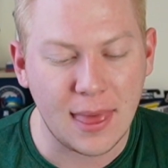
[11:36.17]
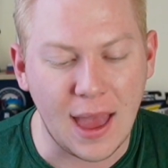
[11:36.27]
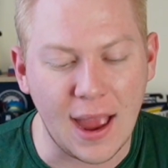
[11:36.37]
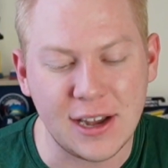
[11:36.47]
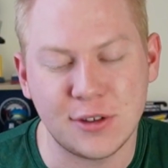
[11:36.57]

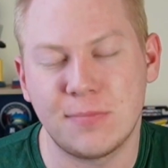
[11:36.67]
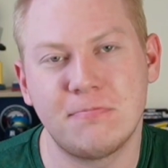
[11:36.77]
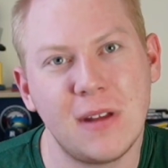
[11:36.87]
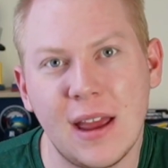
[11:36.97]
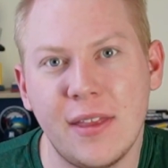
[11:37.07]
I just
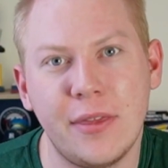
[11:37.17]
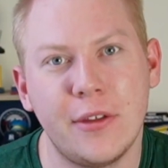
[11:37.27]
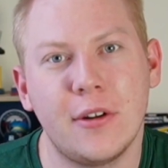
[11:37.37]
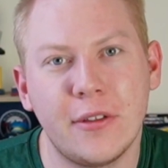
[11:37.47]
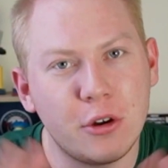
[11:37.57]

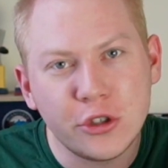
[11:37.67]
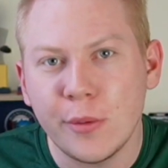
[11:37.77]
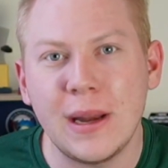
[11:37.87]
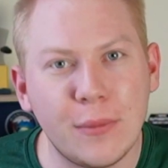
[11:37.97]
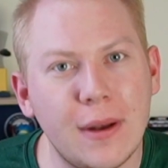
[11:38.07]
there are too
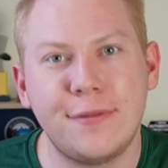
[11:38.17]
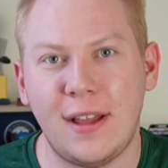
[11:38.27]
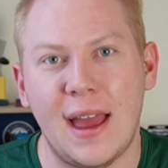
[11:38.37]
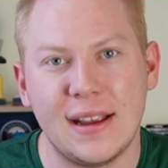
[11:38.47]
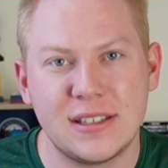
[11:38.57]
many red
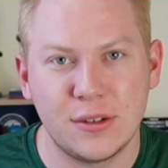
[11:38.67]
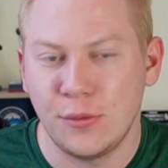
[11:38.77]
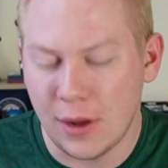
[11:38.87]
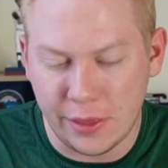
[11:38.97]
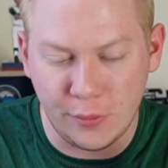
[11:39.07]
flags
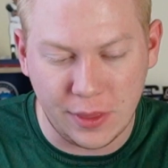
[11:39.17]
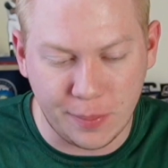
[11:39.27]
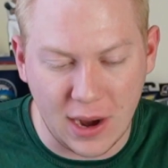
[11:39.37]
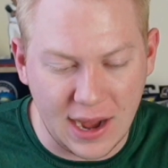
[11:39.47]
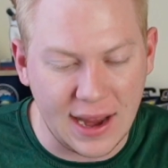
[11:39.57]
with with
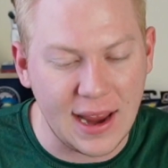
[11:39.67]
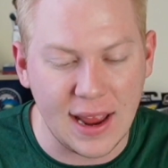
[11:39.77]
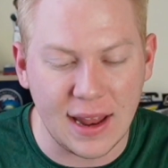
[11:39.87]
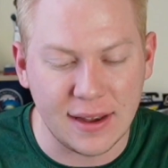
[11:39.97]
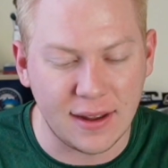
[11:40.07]
Brad
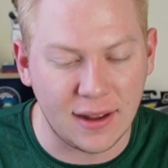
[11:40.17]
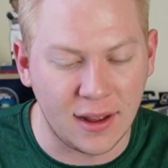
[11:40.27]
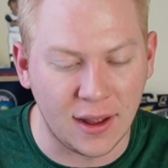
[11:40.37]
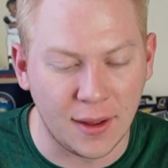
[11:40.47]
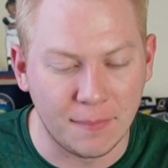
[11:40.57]
Hand.
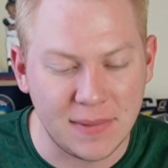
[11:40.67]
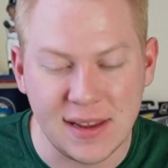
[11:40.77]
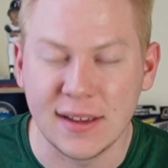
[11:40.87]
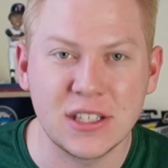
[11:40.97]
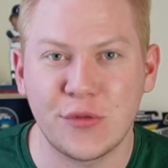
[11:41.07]
Um, he
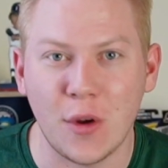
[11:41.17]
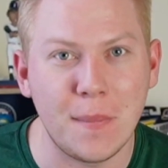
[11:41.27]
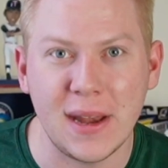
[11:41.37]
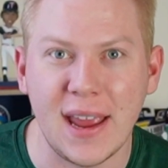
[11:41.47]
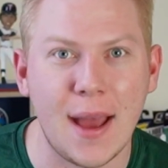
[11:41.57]
is from
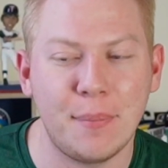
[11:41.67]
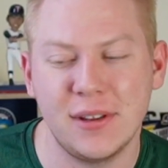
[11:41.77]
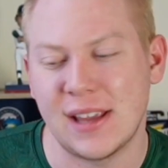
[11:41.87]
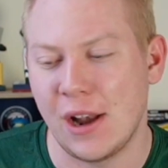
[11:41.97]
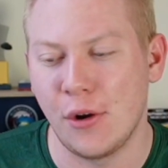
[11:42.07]

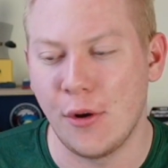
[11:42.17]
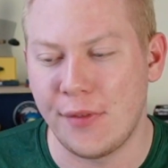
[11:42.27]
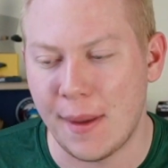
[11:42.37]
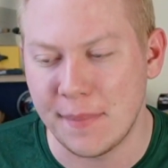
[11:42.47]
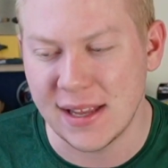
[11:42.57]
Minneapolis. I don't know if
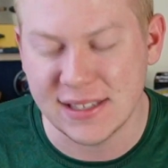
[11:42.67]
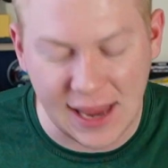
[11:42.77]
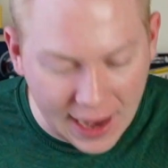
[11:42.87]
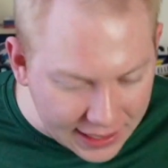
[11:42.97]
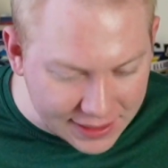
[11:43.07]
that means
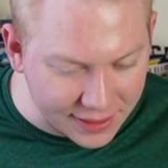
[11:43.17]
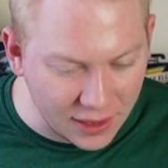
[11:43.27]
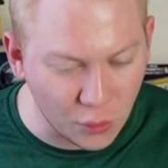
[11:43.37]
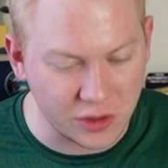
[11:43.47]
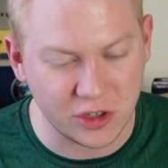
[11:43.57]

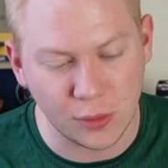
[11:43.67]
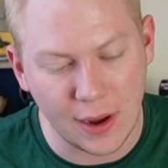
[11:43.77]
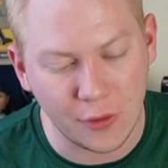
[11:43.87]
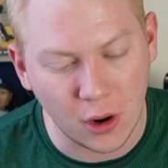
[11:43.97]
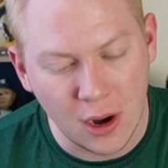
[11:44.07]
anything
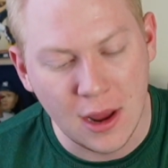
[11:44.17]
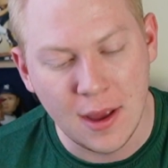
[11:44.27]
whatsoever.